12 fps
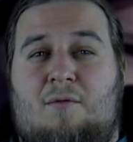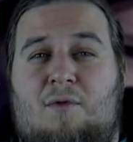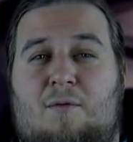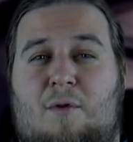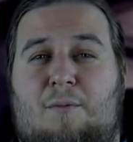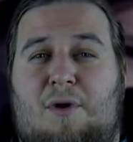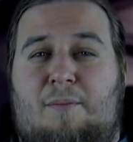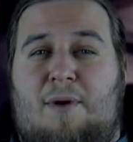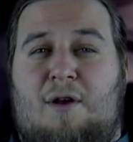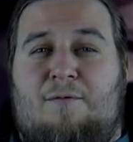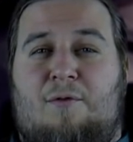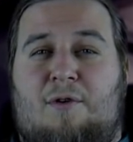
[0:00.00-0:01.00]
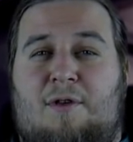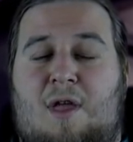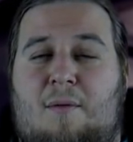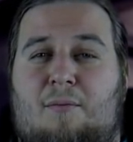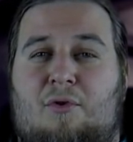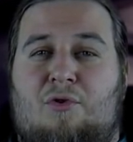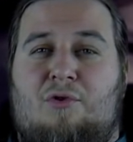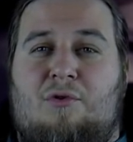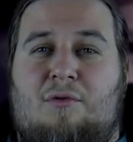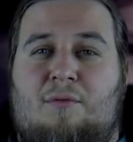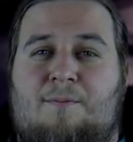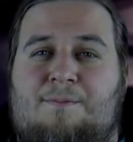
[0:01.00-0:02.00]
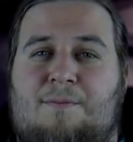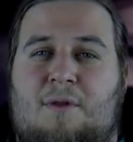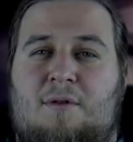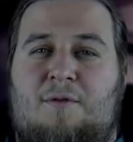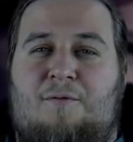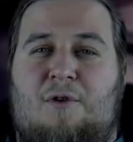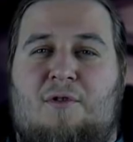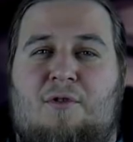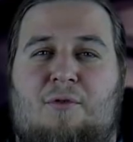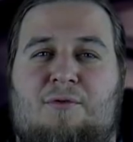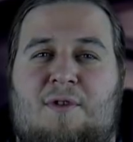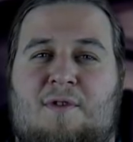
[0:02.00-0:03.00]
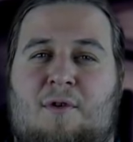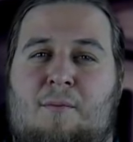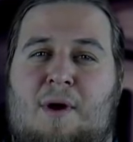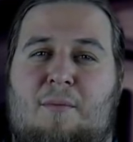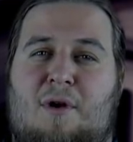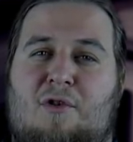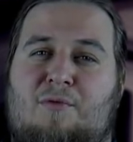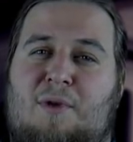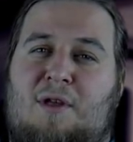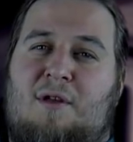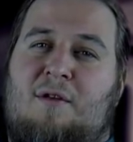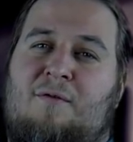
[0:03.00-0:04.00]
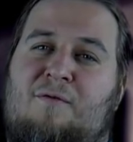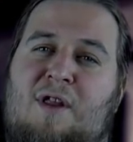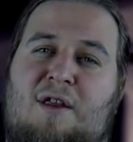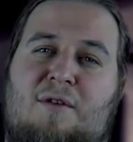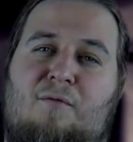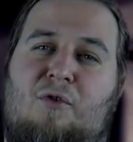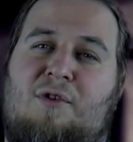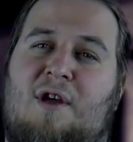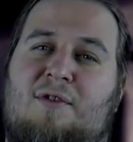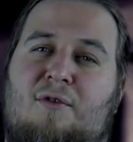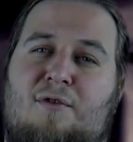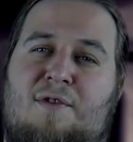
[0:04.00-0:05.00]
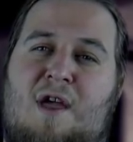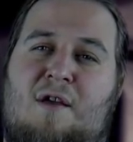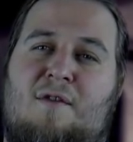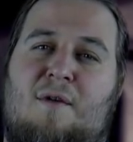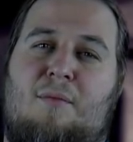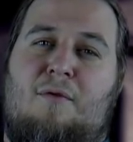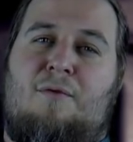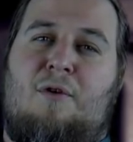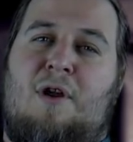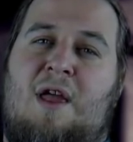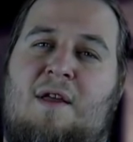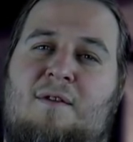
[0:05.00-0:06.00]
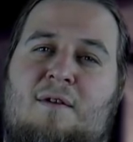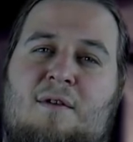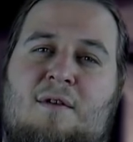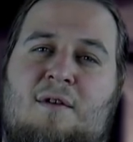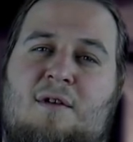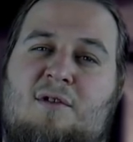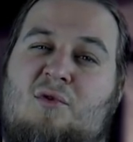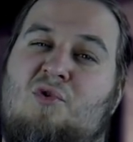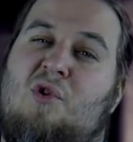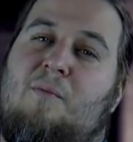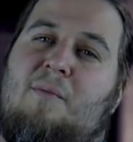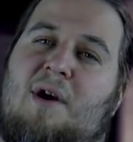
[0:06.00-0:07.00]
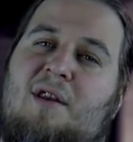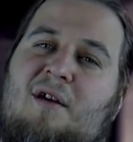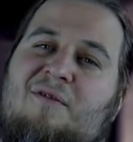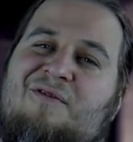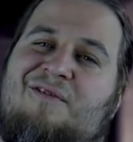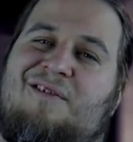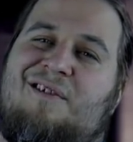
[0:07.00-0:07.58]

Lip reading: We were prepared for the ambush. The first cultist who bum rushed me flinged the woodcutter's axe above her head to chop mine off.